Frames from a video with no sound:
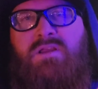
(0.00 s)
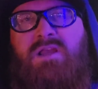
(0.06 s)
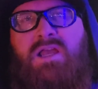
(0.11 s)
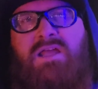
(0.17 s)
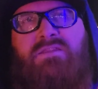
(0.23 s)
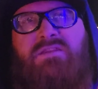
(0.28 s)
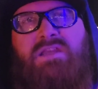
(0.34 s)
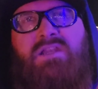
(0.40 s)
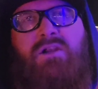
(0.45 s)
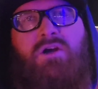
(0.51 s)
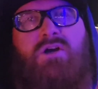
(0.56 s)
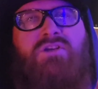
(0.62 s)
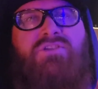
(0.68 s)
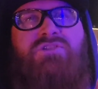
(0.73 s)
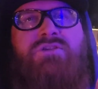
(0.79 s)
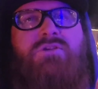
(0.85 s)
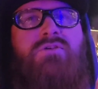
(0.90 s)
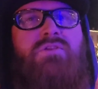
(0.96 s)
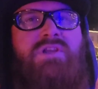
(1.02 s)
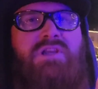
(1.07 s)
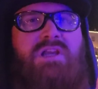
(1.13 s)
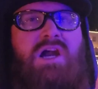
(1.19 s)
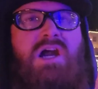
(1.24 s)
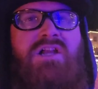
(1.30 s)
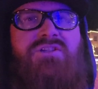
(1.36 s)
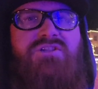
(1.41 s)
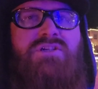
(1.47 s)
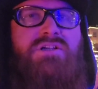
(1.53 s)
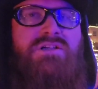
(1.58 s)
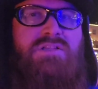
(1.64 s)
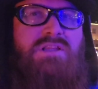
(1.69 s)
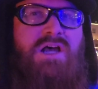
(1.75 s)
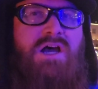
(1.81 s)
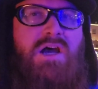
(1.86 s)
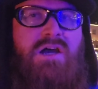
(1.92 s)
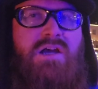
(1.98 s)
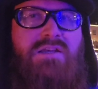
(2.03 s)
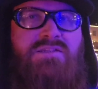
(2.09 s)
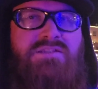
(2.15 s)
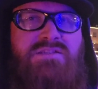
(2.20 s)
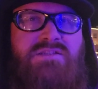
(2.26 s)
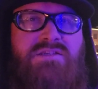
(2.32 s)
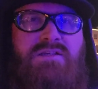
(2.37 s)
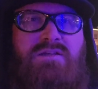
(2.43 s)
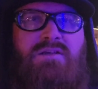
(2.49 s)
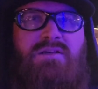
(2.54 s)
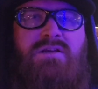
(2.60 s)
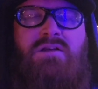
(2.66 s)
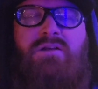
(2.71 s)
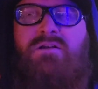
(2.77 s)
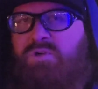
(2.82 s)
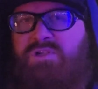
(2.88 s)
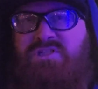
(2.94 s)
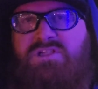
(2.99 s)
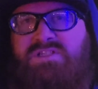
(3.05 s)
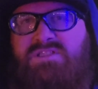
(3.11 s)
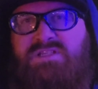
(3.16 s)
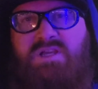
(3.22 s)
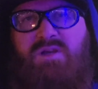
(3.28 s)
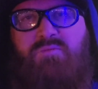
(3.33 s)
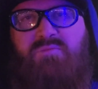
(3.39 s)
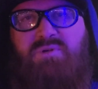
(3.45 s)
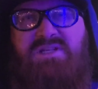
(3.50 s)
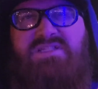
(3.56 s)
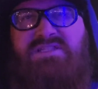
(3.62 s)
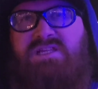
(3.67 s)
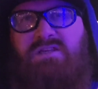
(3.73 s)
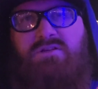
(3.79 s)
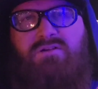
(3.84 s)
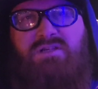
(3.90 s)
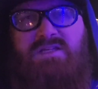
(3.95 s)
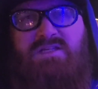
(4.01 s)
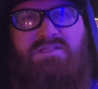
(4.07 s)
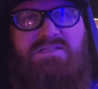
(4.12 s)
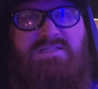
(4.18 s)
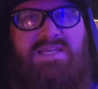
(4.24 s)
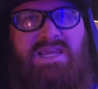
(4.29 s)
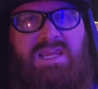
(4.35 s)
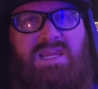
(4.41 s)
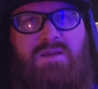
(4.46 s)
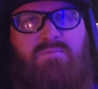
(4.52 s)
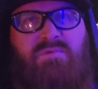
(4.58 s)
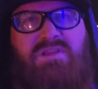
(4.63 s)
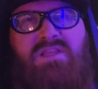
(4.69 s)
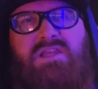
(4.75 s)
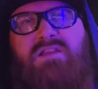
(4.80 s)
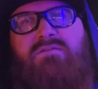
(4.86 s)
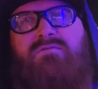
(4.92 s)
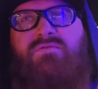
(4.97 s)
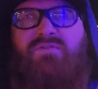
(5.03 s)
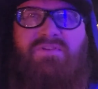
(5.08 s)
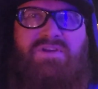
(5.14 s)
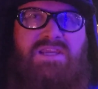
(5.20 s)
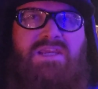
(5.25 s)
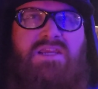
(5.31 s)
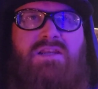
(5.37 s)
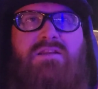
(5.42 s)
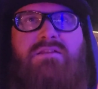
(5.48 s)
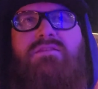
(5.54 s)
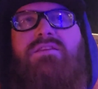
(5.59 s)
And then also the Gotcha Claws, which is a beast that you can tame and then feed,